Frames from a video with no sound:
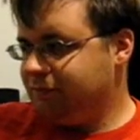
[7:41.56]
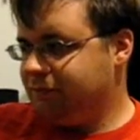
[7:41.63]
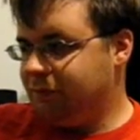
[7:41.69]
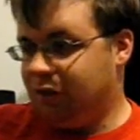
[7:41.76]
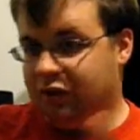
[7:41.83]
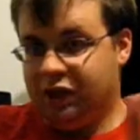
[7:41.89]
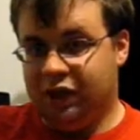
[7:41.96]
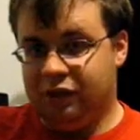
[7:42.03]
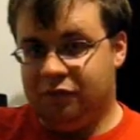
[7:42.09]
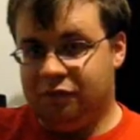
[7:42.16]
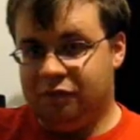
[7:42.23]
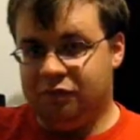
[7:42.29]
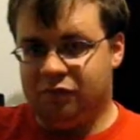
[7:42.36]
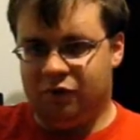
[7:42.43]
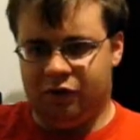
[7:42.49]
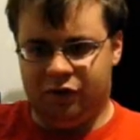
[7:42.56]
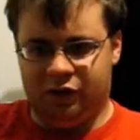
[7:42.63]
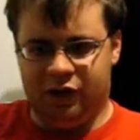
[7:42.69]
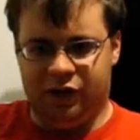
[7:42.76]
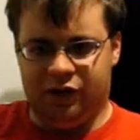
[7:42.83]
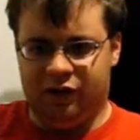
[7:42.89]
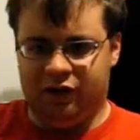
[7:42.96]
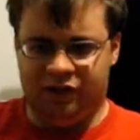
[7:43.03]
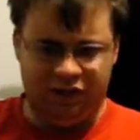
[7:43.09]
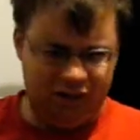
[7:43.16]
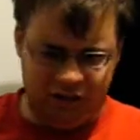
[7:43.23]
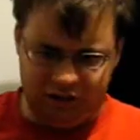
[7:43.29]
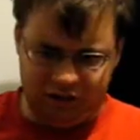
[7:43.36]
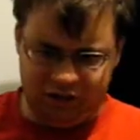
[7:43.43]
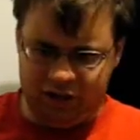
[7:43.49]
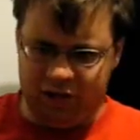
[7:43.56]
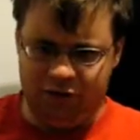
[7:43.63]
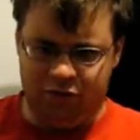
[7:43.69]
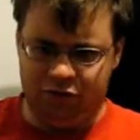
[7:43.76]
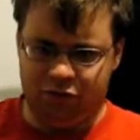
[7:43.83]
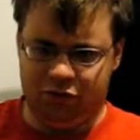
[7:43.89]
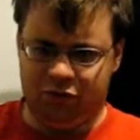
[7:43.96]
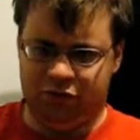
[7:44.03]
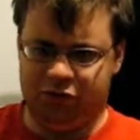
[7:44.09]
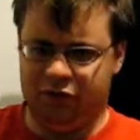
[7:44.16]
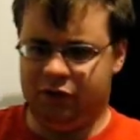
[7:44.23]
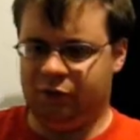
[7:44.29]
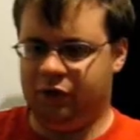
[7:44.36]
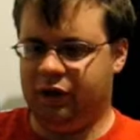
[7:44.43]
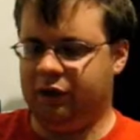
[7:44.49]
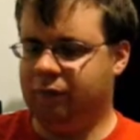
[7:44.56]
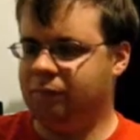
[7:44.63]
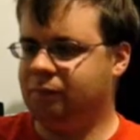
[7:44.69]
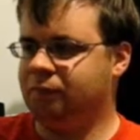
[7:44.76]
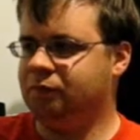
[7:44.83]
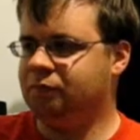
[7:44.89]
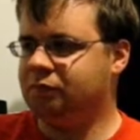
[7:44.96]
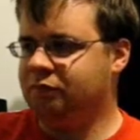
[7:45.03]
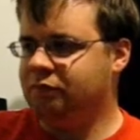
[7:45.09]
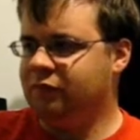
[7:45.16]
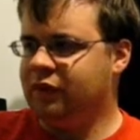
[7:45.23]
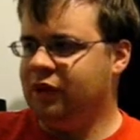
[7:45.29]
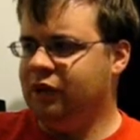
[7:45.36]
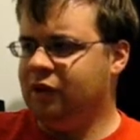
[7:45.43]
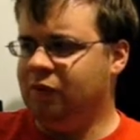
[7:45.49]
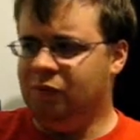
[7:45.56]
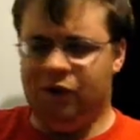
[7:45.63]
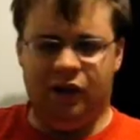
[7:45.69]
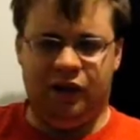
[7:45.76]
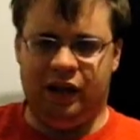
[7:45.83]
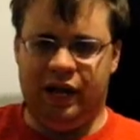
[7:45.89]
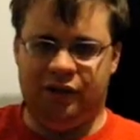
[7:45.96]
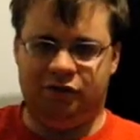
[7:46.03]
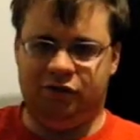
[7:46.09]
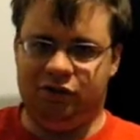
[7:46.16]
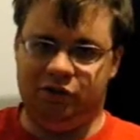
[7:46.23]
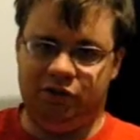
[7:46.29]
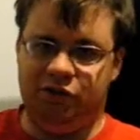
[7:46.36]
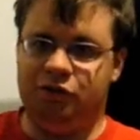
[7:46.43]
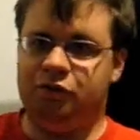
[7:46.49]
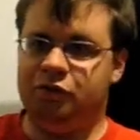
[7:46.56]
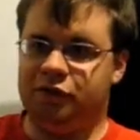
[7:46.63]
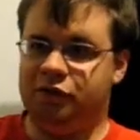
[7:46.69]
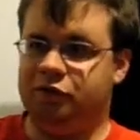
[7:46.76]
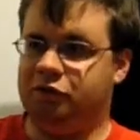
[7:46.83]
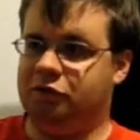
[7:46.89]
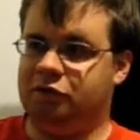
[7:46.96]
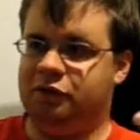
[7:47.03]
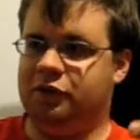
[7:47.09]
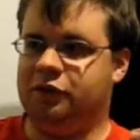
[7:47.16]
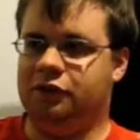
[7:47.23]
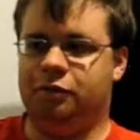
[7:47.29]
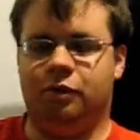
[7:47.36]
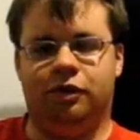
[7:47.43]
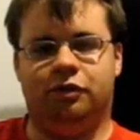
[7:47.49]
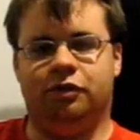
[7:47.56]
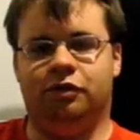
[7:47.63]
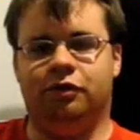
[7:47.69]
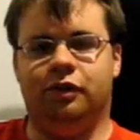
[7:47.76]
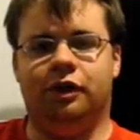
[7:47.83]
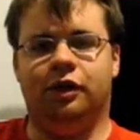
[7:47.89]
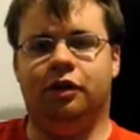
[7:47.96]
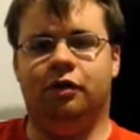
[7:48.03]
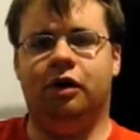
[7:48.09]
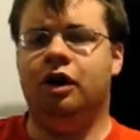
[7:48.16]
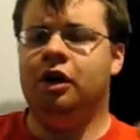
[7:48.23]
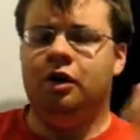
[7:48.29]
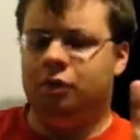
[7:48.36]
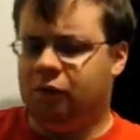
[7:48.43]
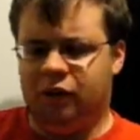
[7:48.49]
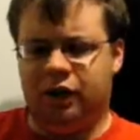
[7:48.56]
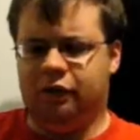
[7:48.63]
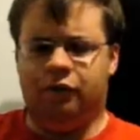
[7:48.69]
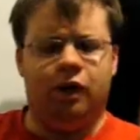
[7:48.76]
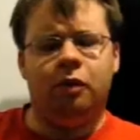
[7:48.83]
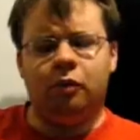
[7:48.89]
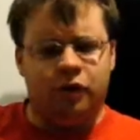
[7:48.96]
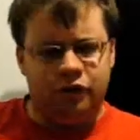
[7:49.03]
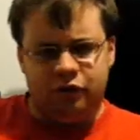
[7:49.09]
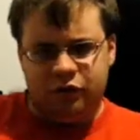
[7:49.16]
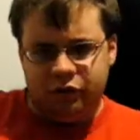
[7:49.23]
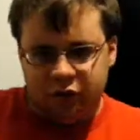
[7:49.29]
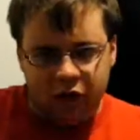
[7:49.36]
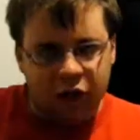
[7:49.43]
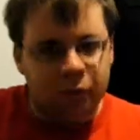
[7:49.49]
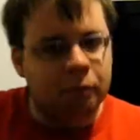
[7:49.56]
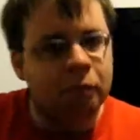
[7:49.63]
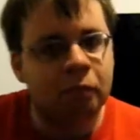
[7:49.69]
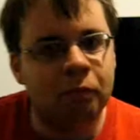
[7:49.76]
Okay? Okay. Not like you have a choice anyway. Well, actually you do. You can choose not to watch this video. Whatever, I'm wasting time.